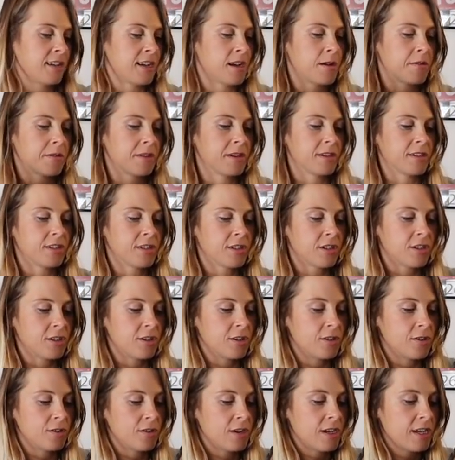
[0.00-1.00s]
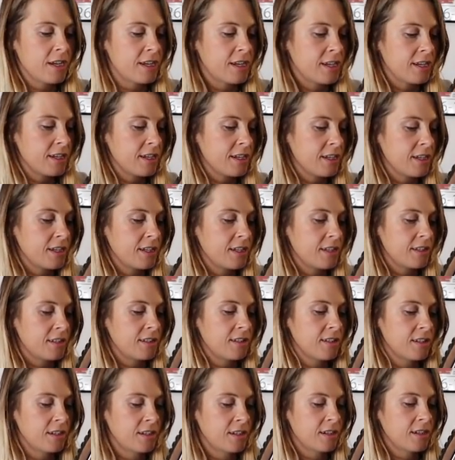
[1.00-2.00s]
thing I'm going to do
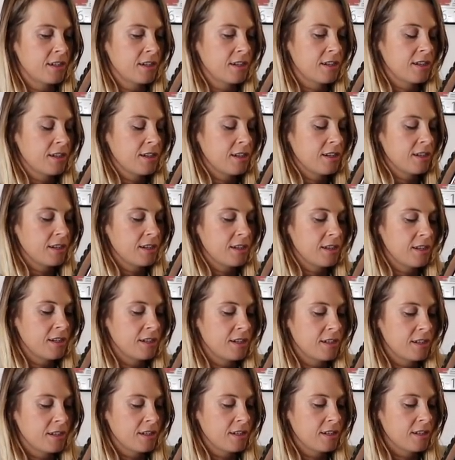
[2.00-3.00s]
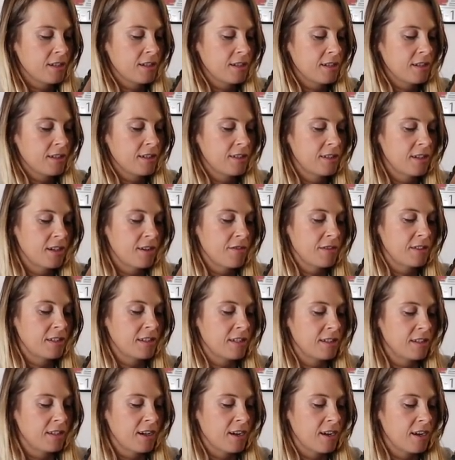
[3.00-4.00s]
is service
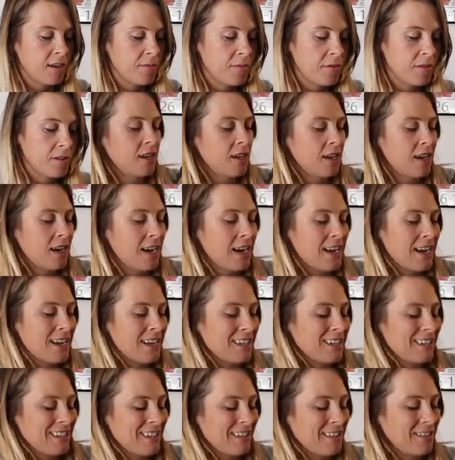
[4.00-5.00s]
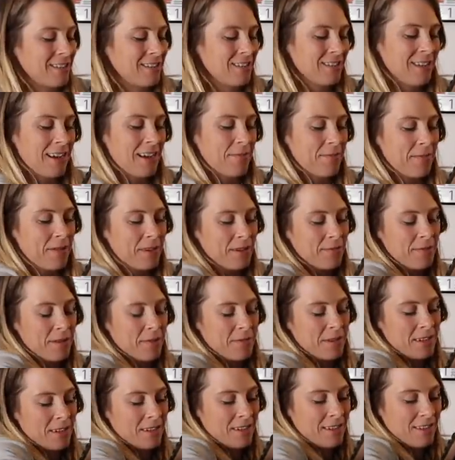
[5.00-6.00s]
this hub, and that might be
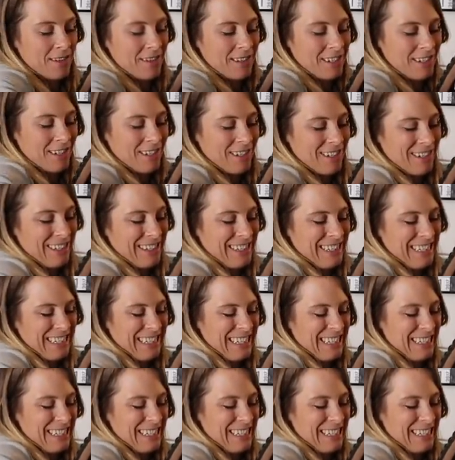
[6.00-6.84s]
a bit hard actually.